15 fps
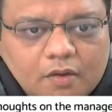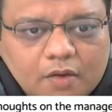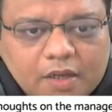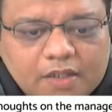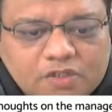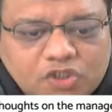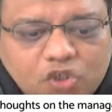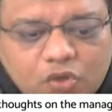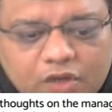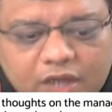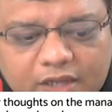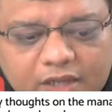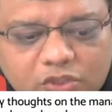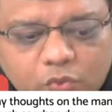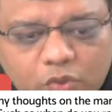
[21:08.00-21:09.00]
Right. So
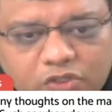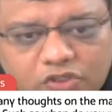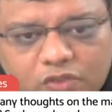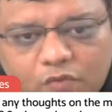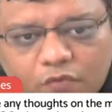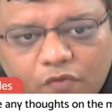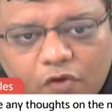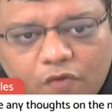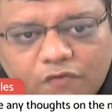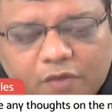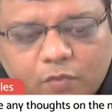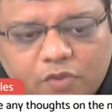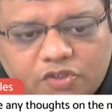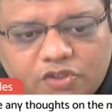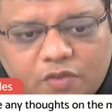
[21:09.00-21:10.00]
next question, one of
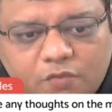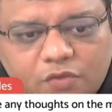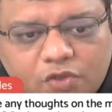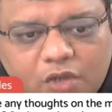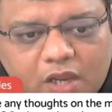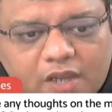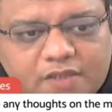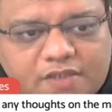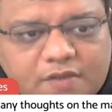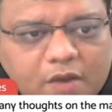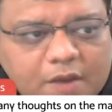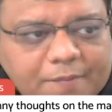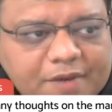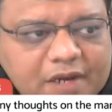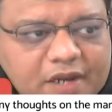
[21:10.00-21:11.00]
the question you guys
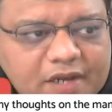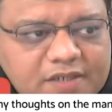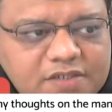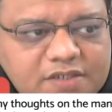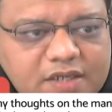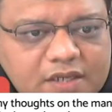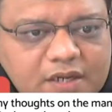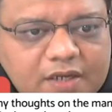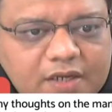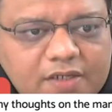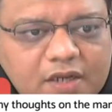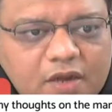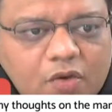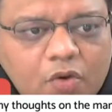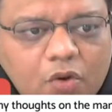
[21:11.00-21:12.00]
have been asking
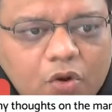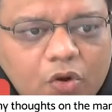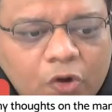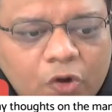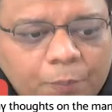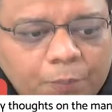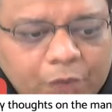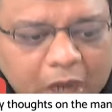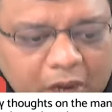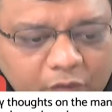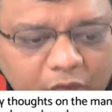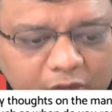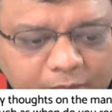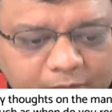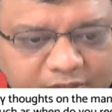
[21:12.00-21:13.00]
right now on a
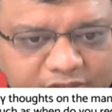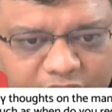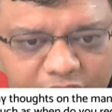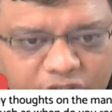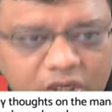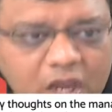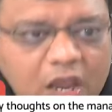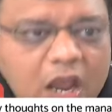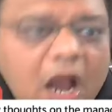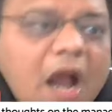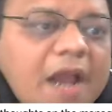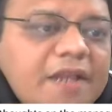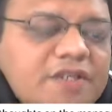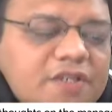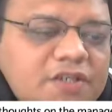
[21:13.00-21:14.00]
private message,
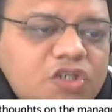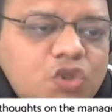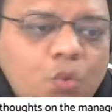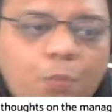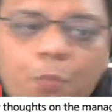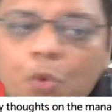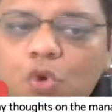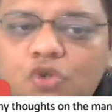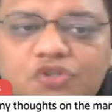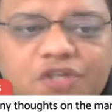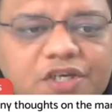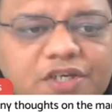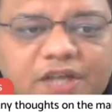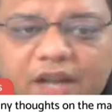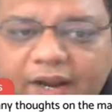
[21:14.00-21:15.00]
I suggest you
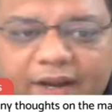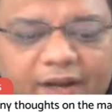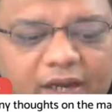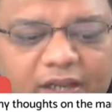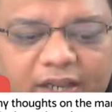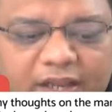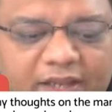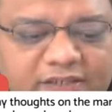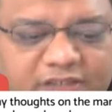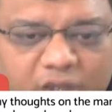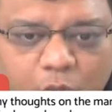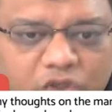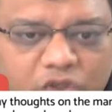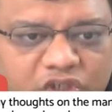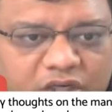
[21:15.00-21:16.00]
post it really as a
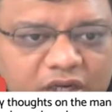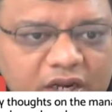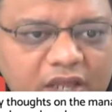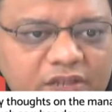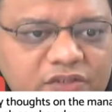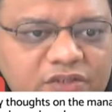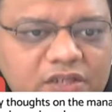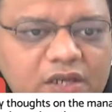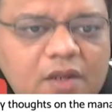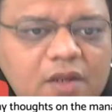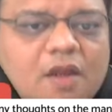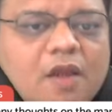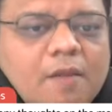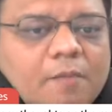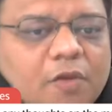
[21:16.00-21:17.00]
question and answer
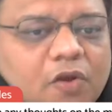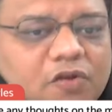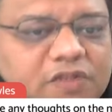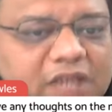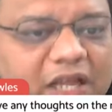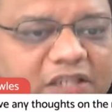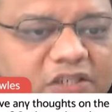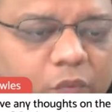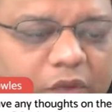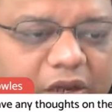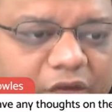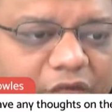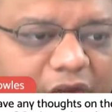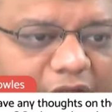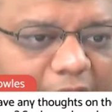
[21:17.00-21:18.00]
because that's
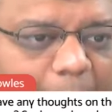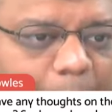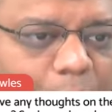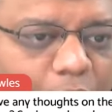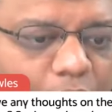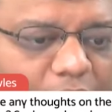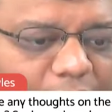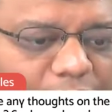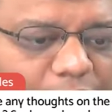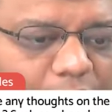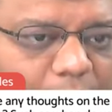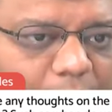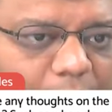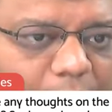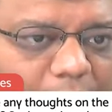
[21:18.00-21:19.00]
very, very important
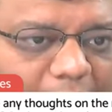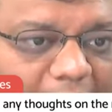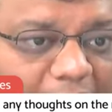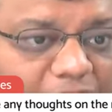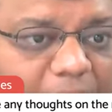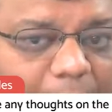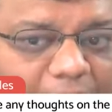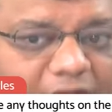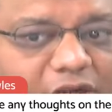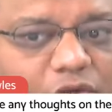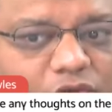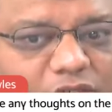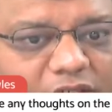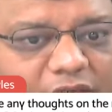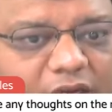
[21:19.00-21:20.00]
for everybody
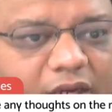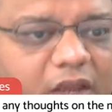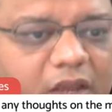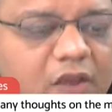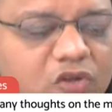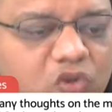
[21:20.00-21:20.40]
to see it.